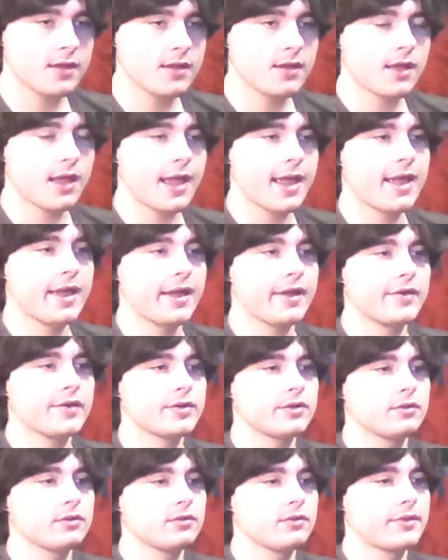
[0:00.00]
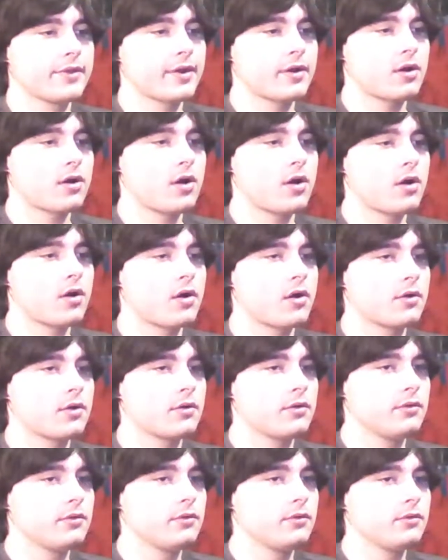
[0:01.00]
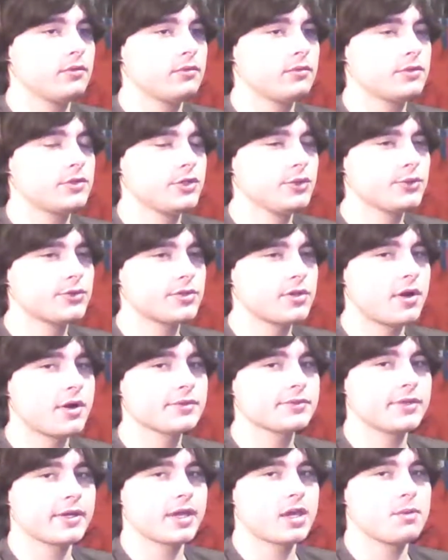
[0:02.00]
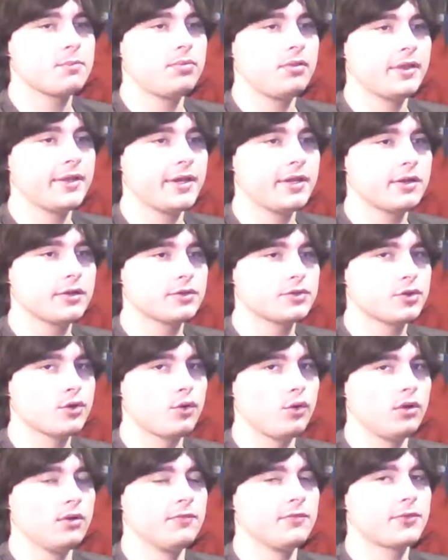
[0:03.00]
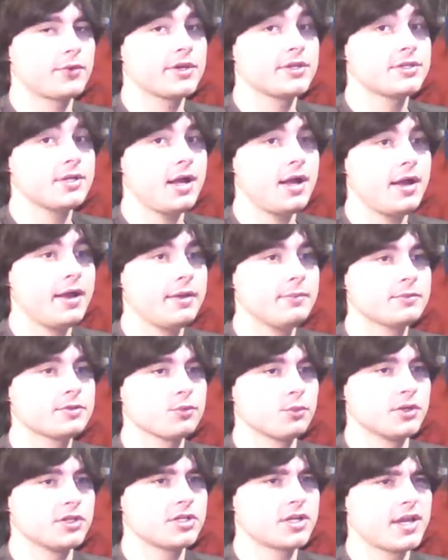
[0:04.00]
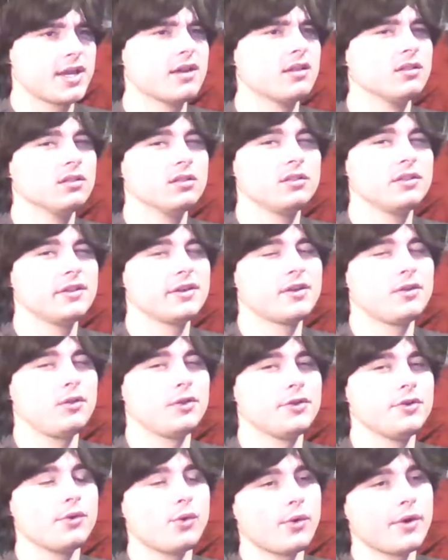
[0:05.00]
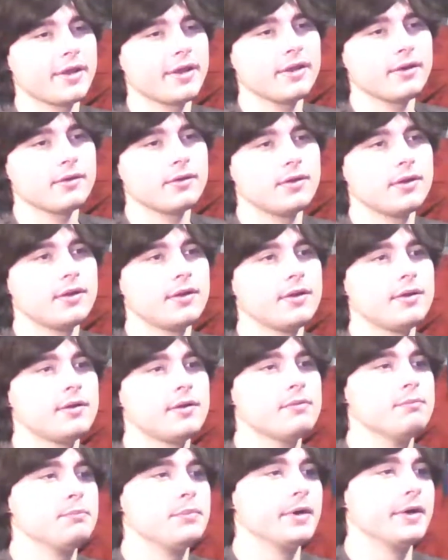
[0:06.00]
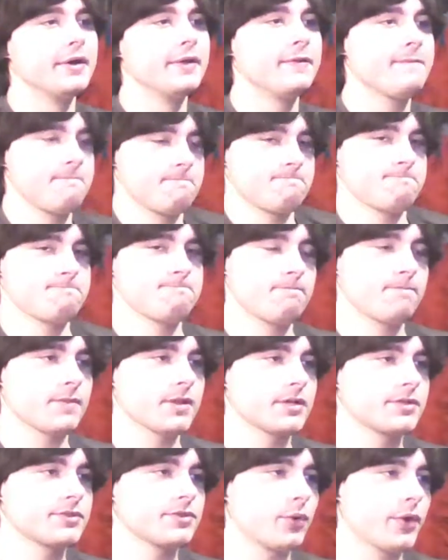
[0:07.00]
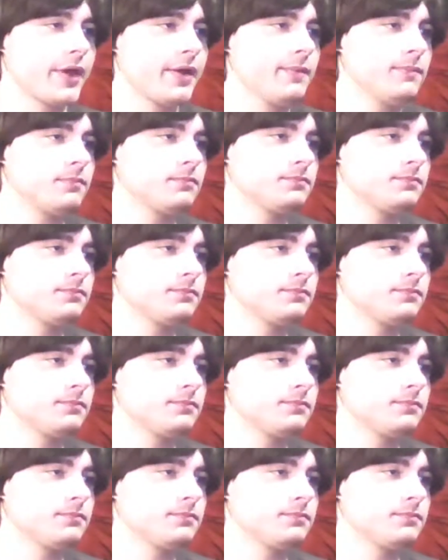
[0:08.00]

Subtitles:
and there are 2 songs that get played a total of 3 times, which get a little annoying, but it's okay.